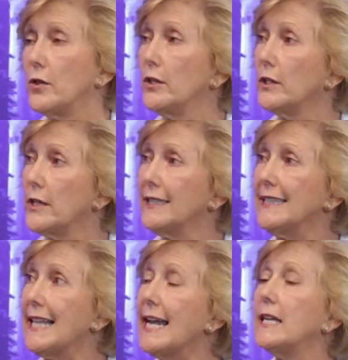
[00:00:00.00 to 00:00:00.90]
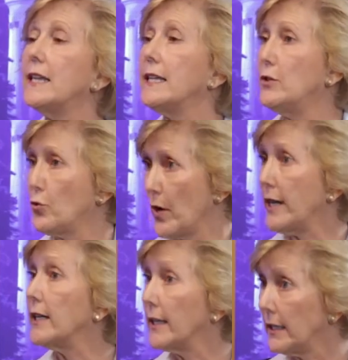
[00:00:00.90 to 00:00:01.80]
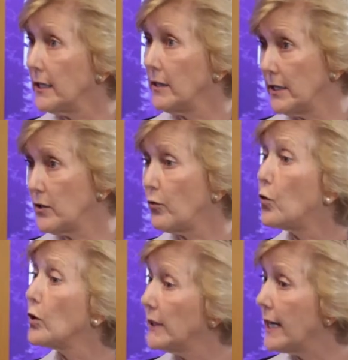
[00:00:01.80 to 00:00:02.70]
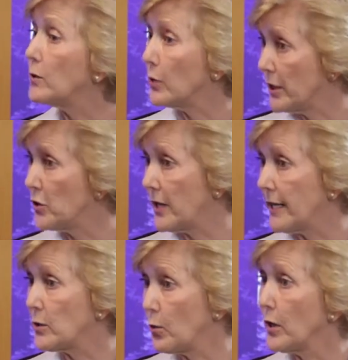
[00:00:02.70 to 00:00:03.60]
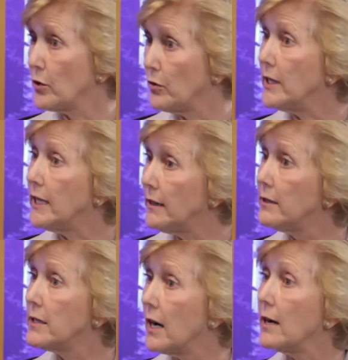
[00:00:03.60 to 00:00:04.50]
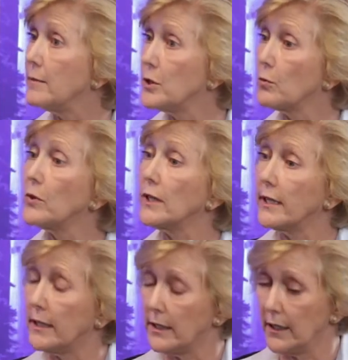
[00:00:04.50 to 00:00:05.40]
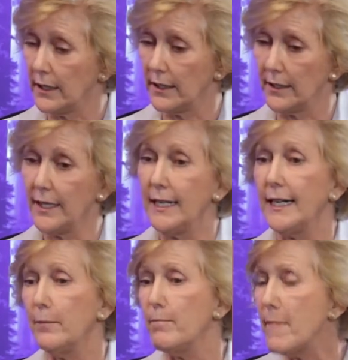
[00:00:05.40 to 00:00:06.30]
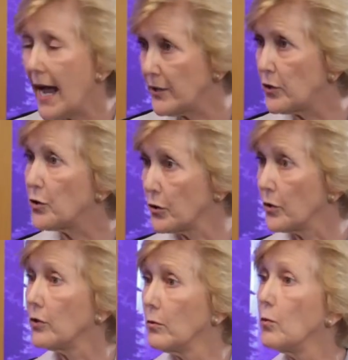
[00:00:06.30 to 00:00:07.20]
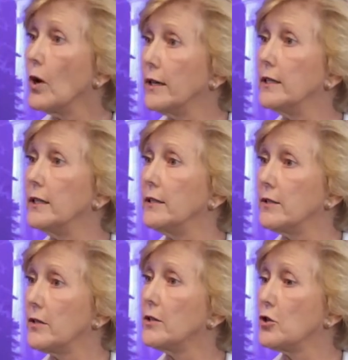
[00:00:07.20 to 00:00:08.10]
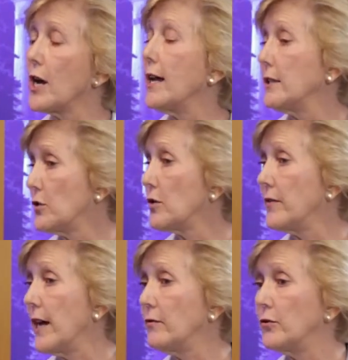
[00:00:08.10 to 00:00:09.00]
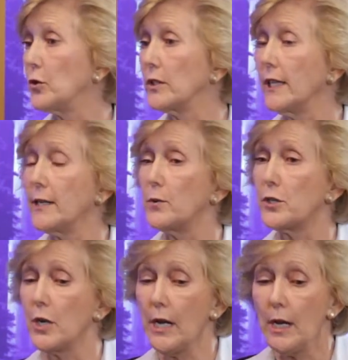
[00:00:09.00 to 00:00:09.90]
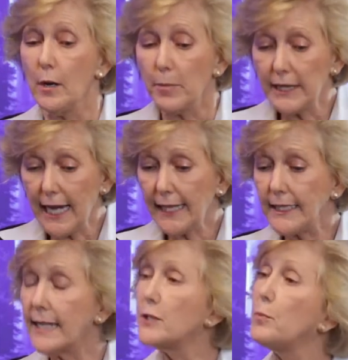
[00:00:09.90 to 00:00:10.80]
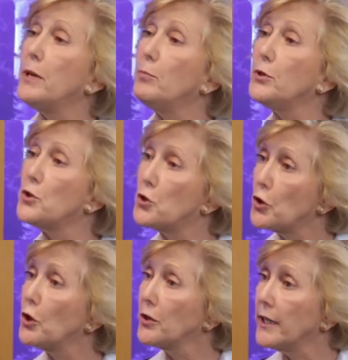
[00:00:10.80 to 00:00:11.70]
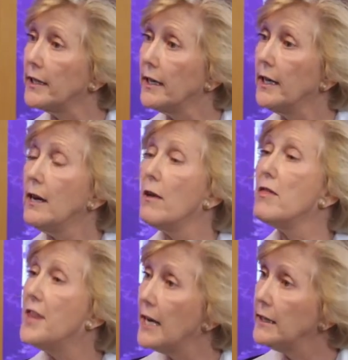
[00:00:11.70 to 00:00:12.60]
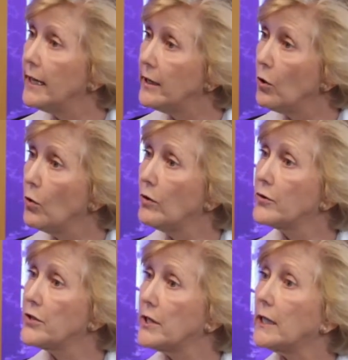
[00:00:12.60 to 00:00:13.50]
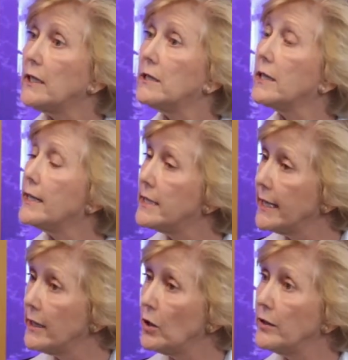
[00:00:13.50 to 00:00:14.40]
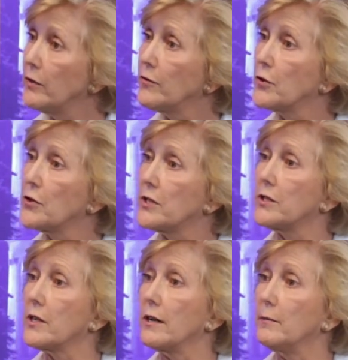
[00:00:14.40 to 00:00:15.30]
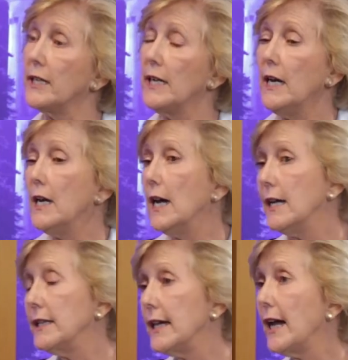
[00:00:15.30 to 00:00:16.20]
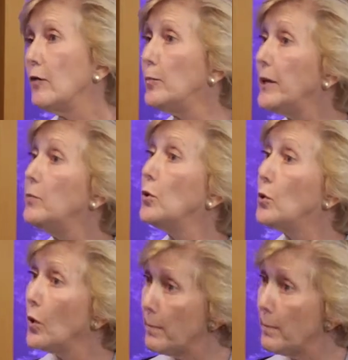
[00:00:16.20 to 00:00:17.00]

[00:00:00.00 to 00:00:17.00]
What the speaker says: the lengthy training is for language. That's where you need the time to really master what right. is the challenge of that foreign language. But that gets people started. Then they go overseas, they take on their first assignment, and they have people who are